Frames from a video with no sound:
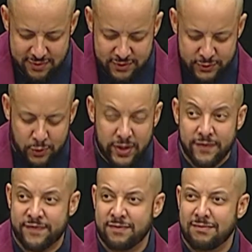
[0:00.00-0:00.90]
sort
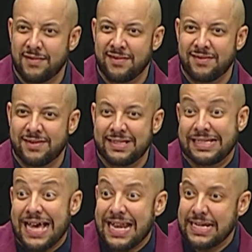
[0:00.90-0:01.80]
of
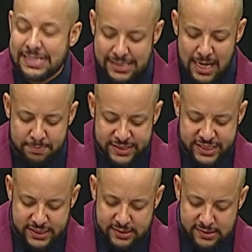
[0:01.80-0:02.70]
sadness
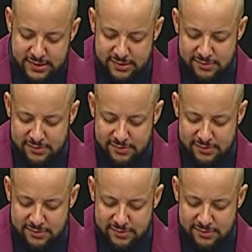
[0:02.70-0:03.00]
competitions.